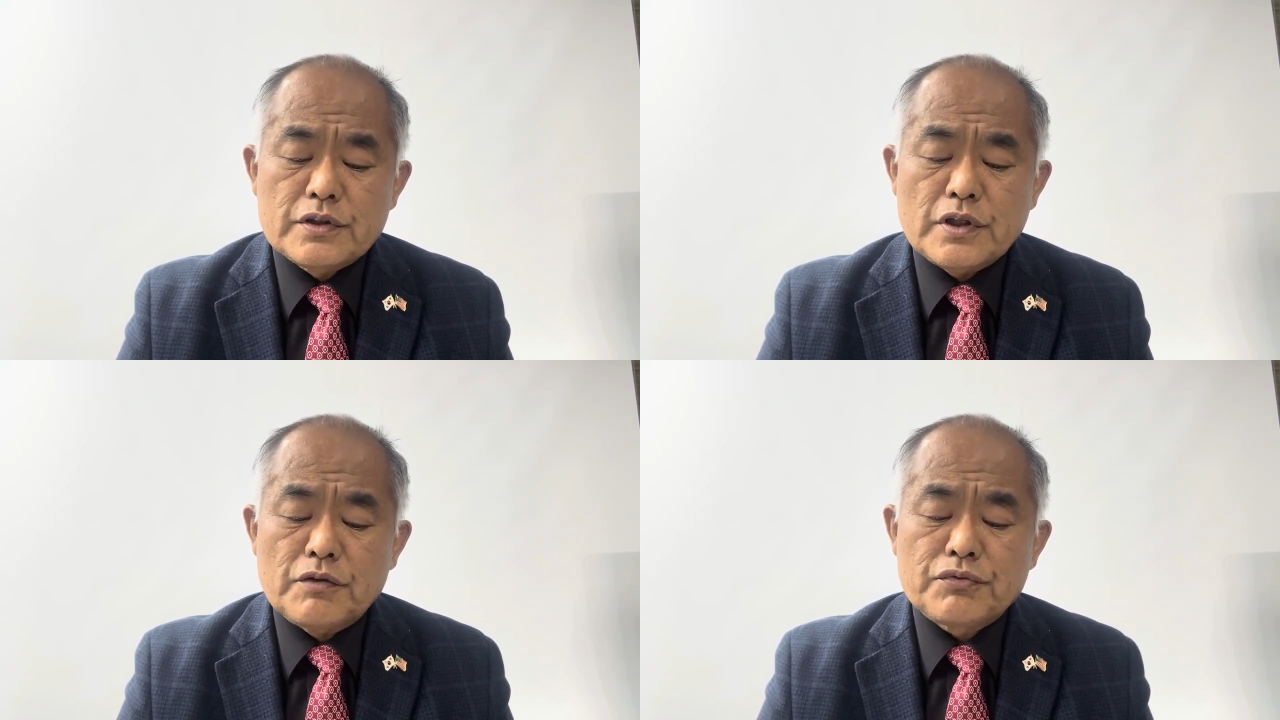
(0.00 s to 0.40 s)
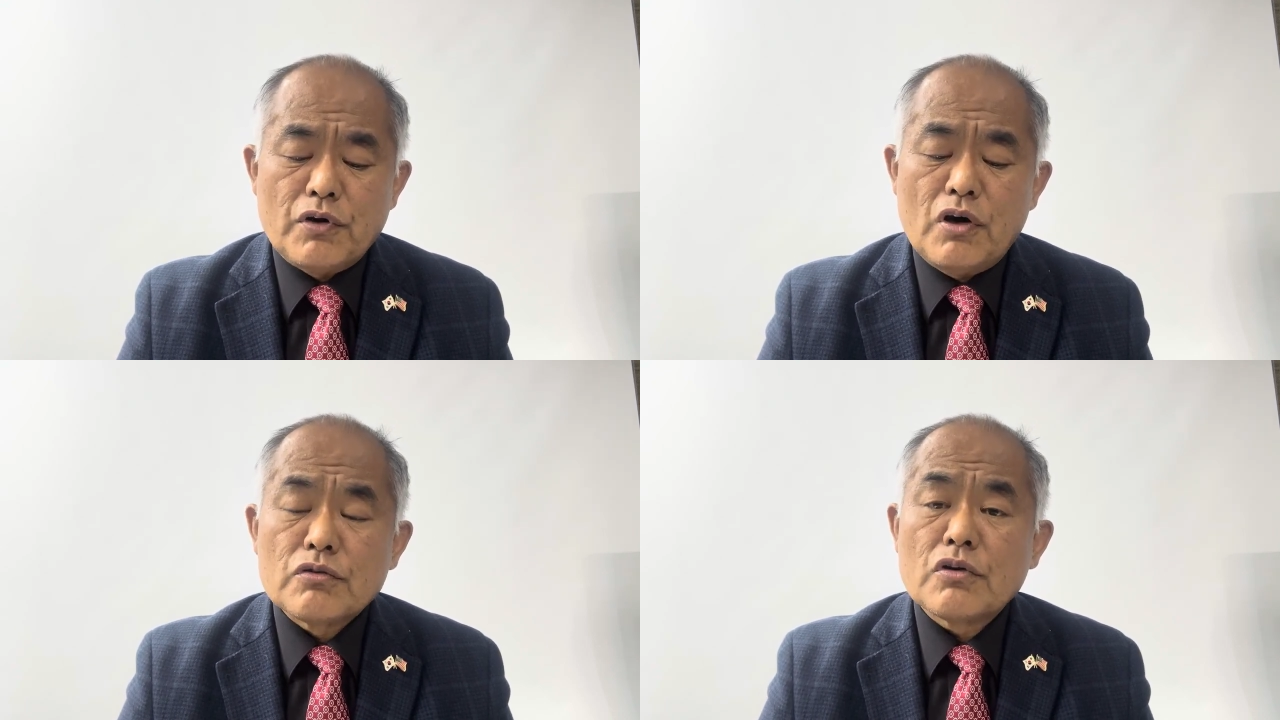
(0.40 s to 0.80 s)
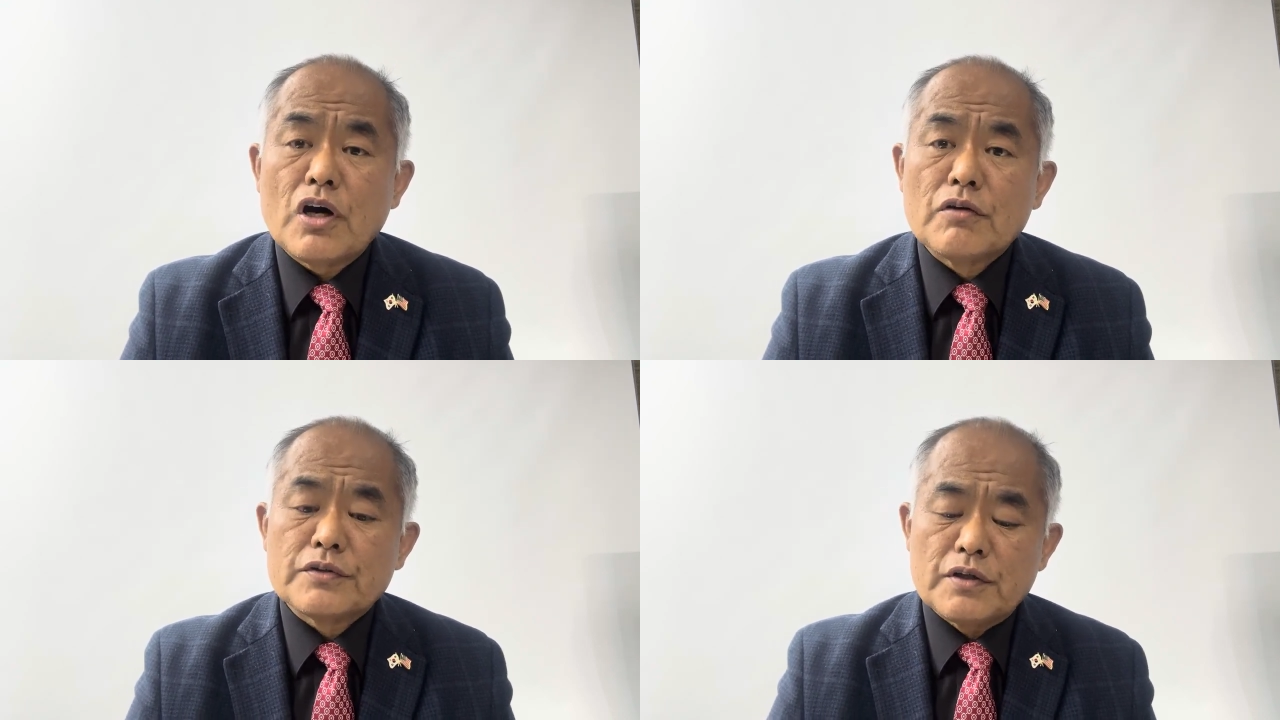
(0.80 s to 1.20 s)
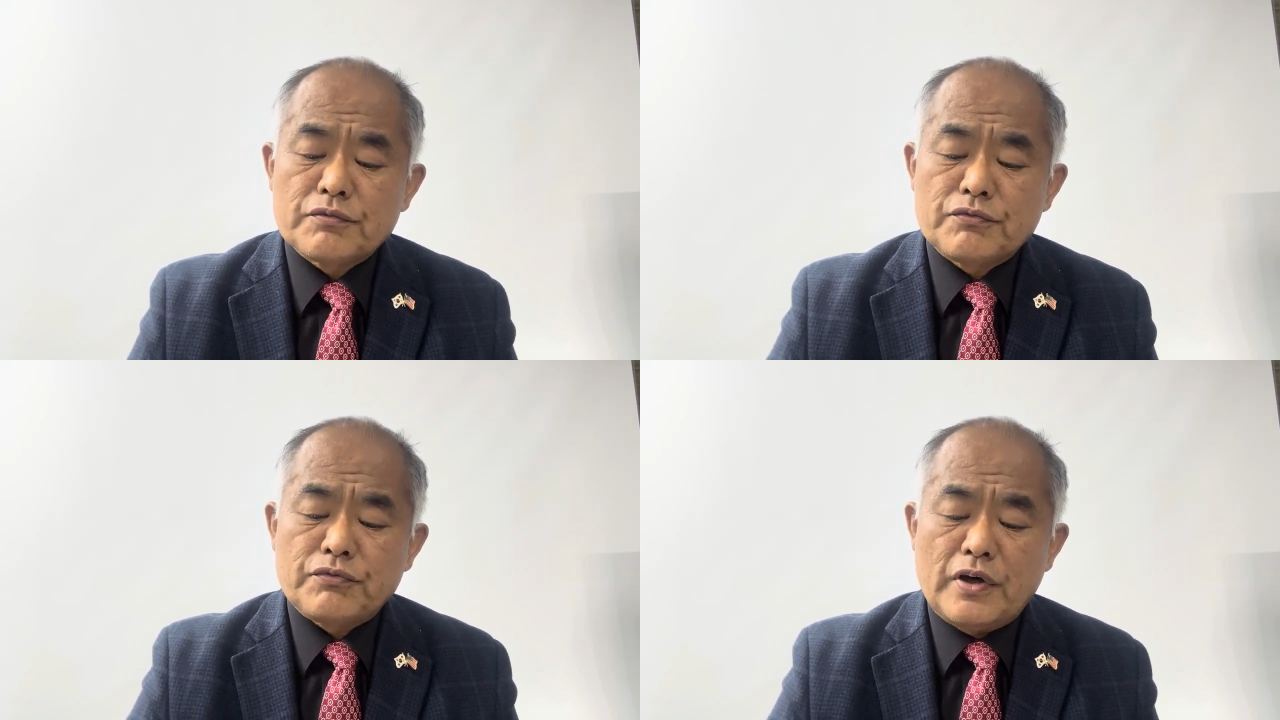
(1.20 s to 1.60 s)
the flow of the
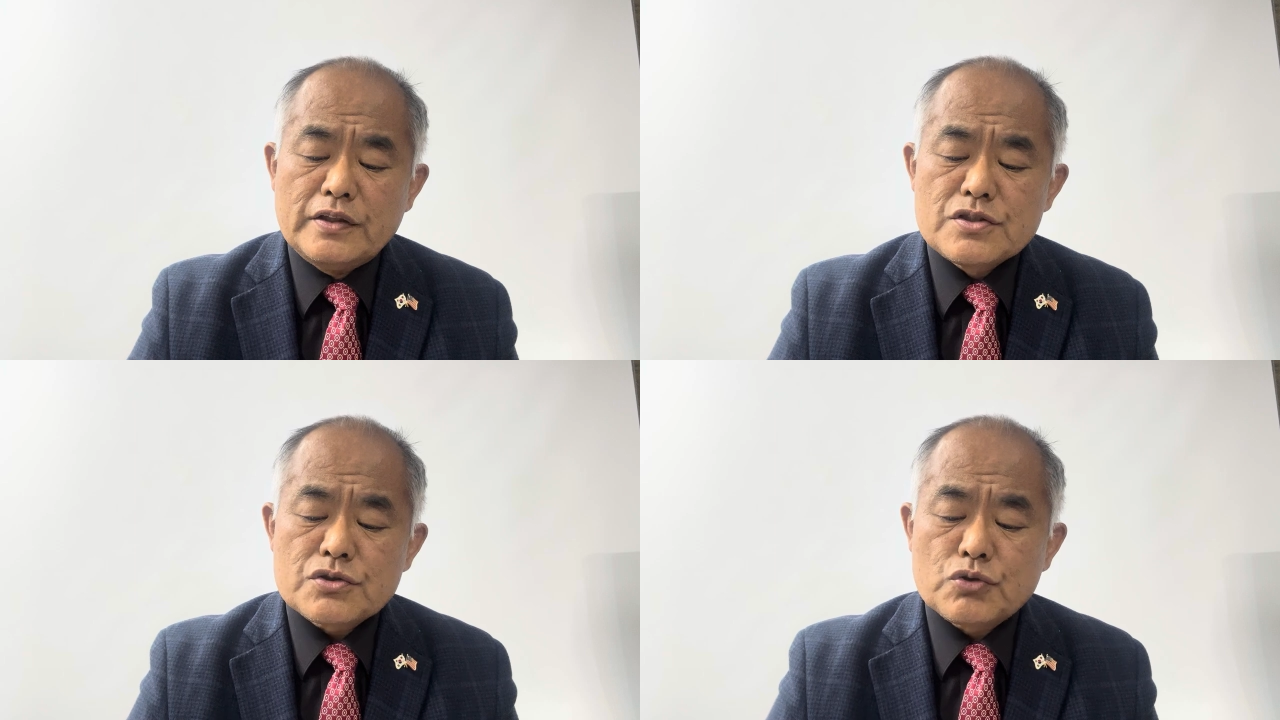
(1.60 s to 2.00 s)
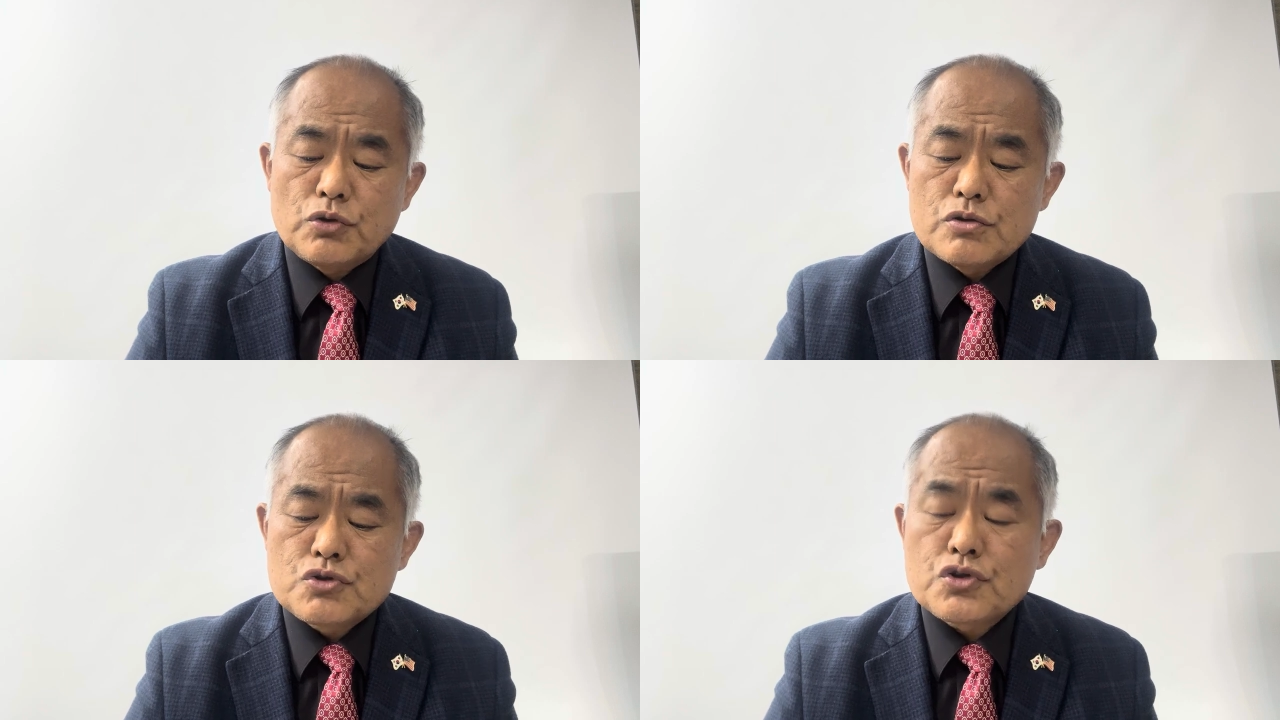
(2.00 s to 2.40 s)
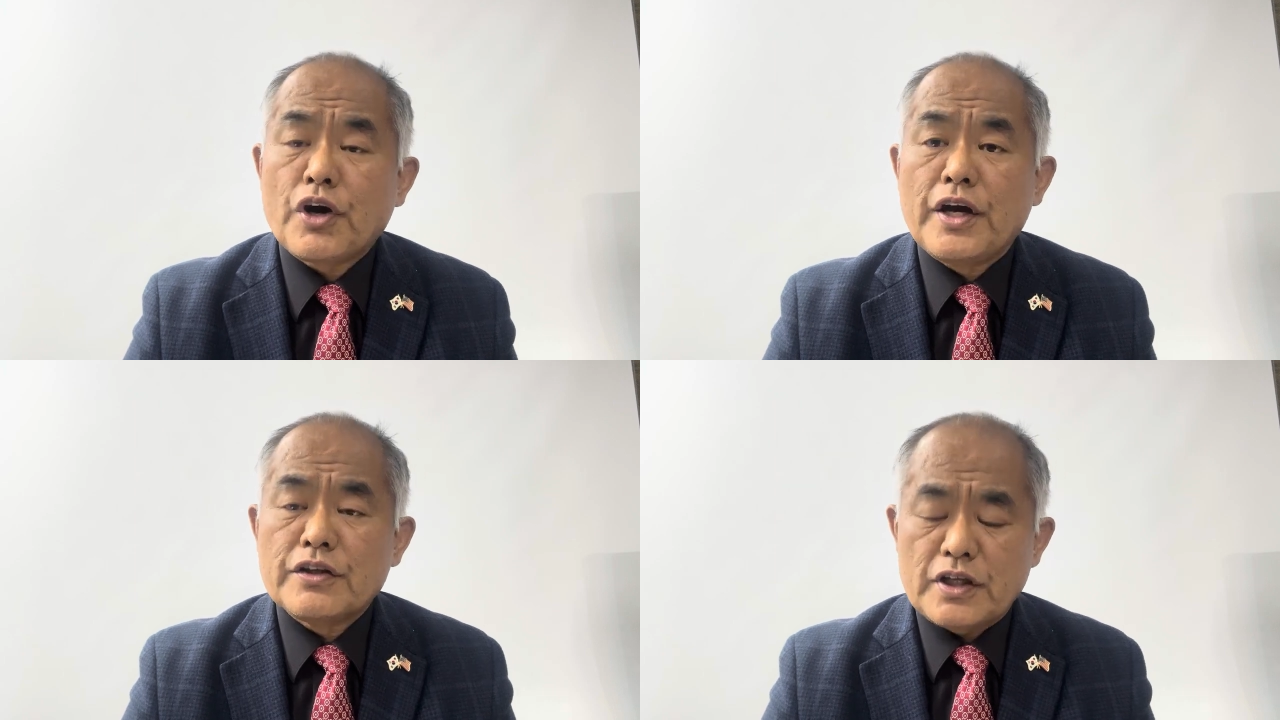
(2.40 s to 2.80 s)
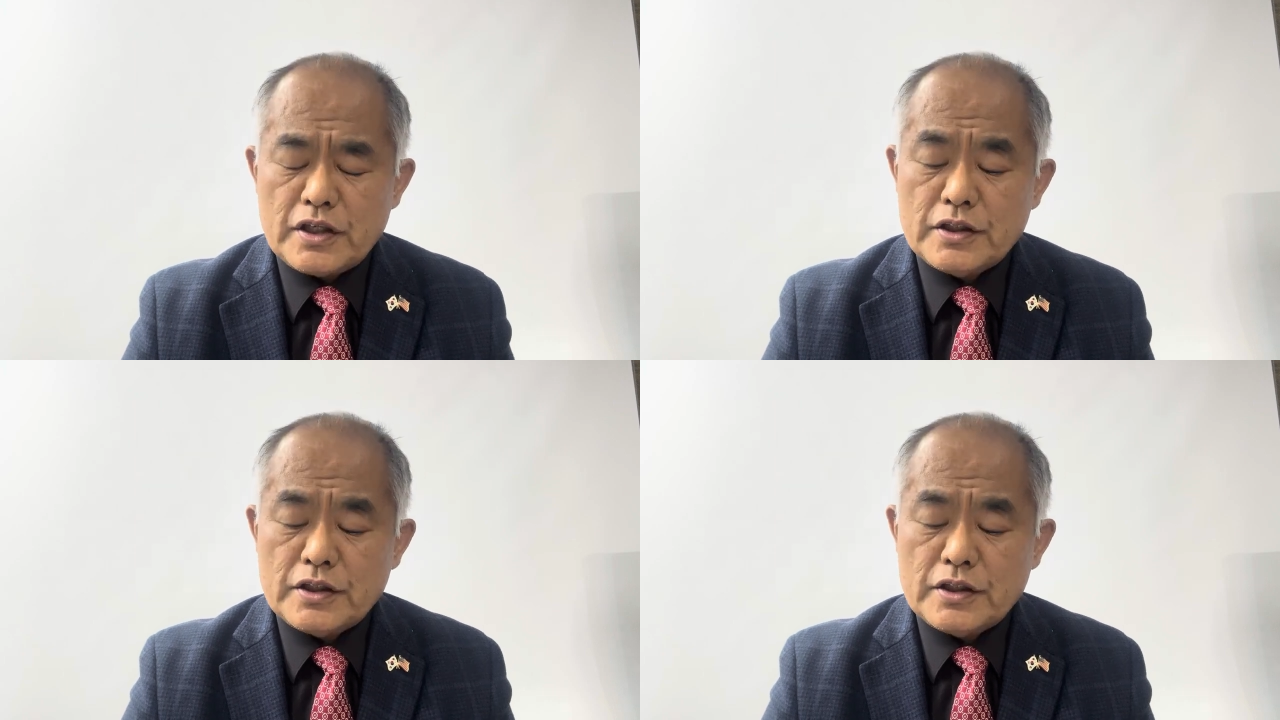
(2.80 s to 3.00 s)
funds to China,